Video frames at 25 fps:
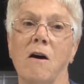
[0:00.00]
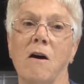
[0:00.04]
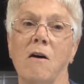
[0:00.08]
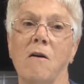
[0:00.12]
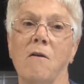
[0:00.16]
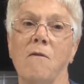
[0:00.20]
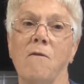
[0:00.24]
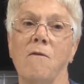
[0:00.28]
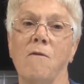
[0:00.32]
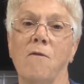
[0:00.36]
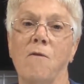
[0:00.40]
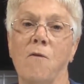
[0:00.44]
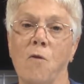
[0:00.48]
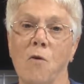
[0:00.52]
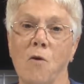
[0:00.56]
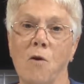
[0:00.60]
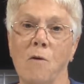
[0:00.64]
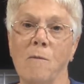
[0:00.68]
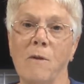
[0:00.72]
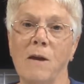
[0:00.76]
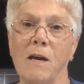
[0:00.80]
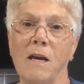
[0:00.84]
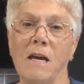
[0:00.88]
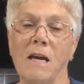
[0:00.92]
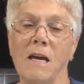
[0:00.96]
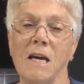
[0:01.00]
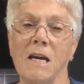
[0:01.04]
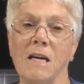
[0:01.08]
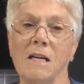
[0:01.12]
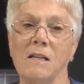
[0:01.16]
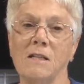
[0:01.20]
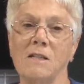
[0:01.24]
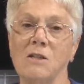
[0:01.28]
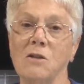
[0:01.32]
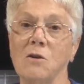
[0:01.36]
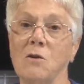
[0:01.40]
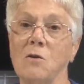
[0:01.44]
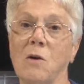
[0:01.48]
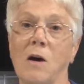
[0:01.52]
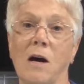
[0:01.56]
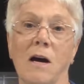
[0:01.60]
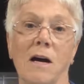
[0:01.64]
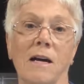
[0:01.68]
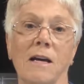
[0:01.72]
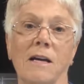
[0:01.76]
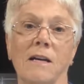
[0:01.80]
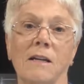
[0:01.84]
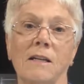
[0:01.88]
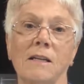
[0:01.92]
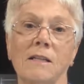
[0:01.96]
for me, and so
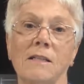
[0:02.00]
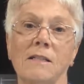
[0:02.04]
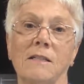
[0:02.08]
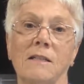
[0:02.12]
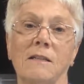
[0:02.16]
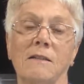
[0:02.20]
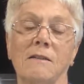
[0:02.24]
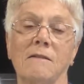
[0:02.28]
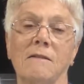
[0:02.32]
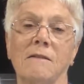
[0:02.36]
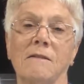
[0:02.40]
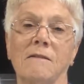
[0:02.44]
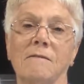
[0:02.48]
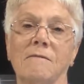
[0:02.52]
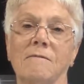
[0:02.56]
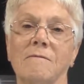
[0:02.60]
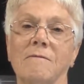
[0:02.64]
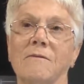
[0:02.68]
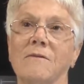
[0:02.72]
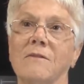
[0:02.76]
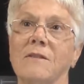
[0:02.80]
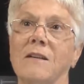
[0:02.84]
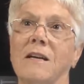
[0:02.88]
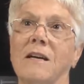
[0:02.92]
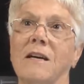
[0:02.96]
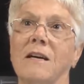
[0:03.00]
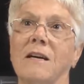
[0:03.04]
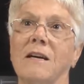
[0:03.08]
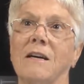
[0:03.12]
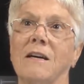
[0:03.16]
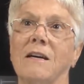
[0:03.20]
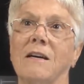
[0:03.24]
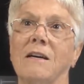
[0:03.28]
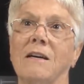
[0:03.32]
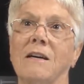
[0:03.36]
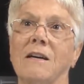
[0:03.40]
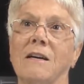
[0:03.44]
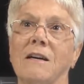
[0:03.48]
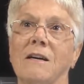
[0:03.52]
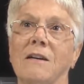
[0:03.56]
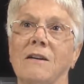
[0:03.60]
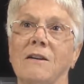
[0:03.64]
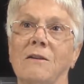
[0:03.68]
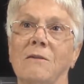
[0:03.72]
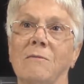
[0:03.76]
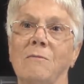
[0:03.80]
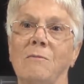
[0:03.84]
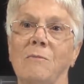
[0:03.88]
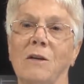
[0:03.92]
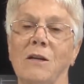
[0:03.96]
I enlisted,
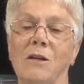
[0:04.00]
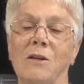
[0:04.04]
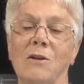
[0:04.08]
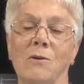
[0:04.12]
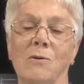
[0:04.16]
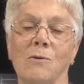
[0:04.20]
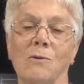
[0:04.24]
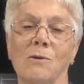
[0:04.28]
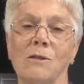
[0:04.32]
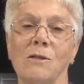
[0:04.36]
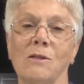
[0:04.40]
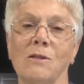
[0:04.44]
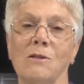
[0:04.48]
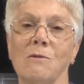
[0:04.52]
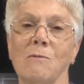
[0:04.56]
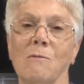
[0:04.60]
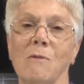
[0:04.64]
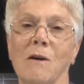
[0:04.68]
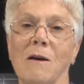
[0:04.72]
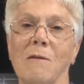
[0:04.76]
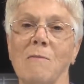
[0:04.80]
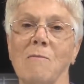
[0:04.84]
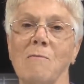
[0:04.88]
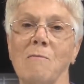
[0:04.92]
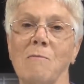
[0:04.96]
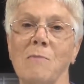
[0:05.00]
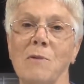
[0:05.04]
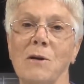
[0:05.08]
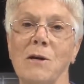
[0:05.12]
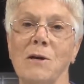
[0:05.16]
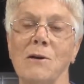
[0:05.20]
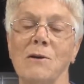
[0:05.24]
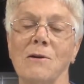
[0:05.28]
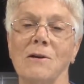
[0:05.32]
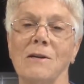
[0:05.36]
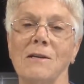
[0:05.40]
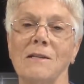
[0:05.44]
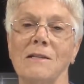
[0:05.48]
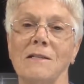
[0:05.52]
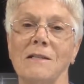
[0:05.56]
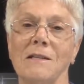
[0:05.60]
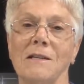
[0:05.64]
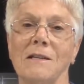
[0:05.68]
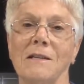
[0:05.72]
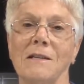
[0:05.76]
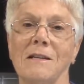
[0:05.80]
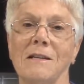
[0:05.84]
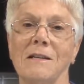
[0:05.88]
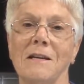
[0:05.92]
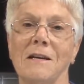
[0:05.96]
unbeknownst to my parents.
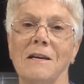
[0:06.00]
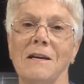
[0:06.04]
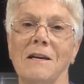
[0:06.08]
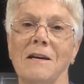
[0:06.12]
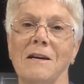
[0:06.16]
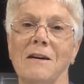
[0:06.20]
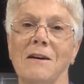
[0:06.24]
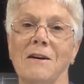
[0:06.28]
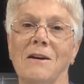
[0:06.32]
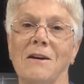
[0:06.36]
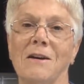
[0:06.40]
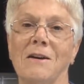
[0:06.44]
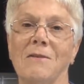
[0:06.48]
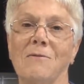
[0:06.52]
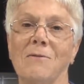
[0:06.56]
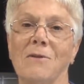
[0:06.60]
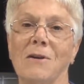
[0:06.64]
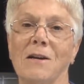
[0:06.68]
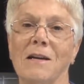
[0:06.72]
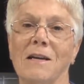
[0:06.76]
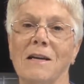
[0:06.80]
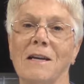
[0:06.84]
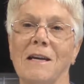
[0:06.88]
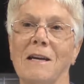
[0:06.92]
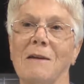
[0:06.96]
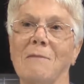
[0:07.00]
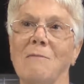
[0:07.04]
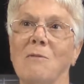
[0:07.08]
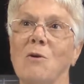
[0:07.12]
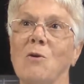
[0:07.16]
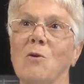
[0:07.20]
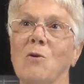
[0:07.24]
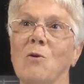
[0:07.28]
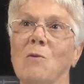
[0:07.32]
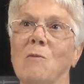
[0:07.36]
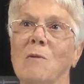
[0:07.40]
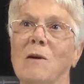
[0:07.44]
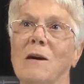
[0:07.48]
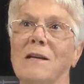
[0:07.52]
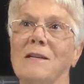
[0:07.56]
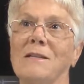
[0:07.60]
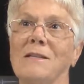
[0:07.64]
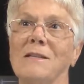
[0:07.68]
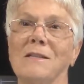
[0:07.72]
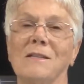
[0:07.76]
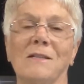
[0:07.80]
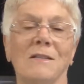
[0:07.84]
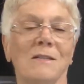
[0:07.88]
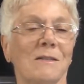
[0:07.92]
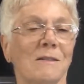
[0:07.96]
And when I came home, I
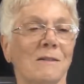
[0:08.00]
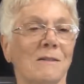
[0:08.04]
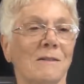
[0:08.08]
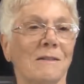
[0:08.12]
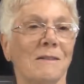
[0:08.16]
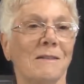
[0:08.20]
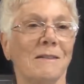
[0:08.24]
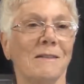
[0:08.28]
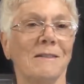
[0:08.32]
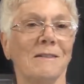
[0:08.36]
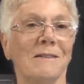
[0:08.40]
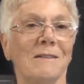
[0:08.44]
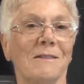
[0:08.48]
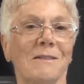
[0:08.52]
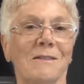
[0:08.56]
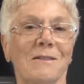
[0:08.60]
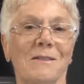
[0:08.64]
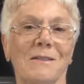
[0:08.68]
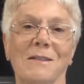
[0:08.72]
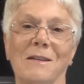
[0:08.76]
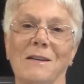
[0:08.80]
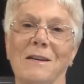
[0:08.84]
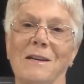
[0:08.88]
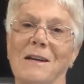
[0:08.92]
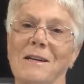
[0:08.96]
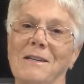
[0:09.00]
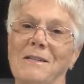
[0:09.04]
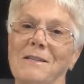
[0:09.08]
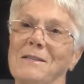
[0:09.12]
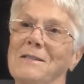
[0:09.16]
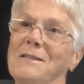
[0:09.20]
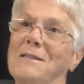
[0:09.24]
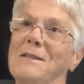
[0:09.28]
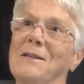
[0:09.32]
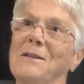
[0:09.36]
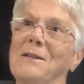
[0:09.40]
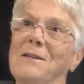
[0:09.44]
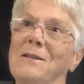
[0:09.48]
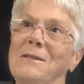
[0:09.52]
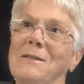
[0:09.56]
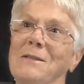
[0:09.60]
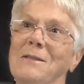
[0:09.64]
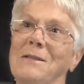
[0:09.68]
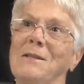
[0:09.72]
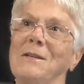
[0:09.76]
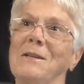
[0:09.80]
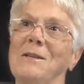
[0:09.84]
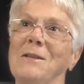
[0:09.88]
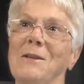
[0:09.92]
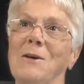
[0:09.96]
just said, I just
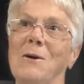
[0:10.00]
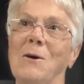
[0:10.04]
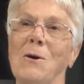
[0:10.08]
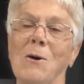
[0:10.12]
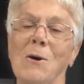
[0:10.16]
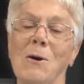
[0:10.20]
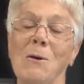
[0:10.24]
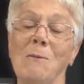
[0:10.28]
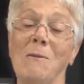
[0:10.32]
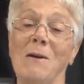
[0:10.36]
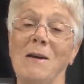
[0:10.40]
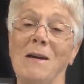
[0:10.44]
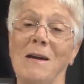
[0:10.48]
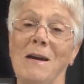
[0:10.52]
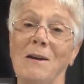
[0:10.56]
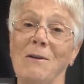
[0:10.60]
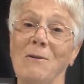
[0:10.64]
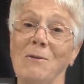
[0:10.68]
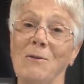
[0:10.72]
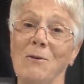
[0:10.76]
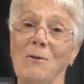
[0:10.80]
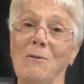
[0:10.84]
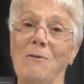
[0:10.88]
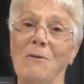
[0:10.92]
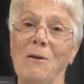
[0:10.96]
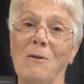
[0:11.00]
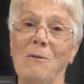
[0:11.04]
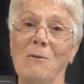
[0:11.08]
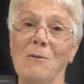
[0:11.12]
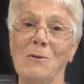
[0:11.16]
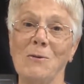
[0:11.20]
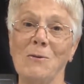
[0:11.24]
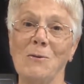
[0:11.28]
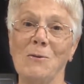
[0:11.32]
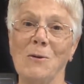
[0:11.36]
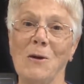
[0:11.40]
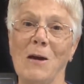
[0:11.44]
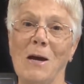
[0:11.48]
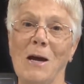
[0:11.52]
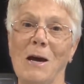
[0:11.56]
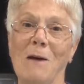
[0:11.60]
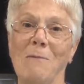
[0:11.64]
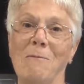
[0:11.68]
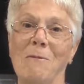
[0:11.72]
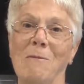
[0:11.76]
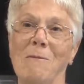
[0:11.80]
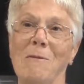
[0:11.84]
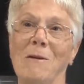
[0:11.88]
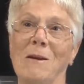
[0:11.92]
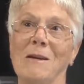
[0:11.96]
enlisted in the Army. I don't know if they were too
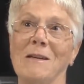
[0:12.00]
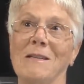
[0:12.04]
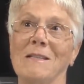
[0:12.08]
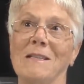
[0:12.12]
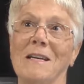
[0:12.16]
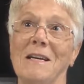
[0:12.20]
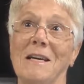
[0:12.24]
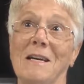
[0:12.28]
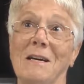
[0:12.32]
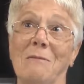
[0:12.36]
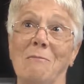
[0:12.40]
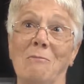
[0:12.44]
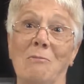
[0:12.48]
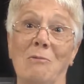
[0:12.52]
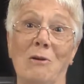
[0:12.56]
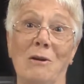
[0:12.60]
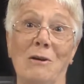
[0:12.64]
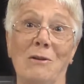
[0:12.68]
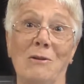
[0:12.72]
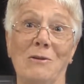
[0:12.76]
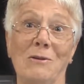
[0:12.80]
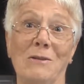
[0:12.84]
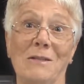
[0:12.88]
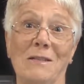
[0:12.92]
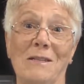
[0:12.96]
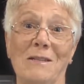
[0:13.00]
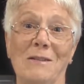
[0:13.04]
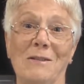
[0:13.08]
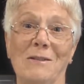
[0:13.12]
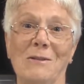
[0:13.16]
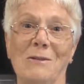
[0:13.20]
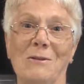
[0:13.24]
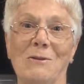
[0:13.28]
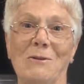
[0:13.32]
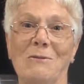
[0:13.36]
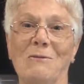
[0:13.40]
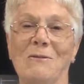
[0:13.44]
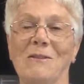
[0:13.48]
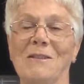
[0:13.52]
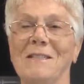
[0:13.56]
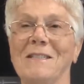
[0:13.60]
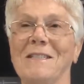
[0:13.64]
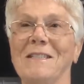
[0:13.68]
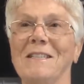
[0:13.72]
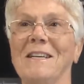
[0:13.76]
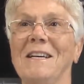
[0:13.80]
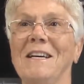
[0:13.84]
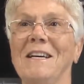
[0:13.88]
happy because I had brothers in the service,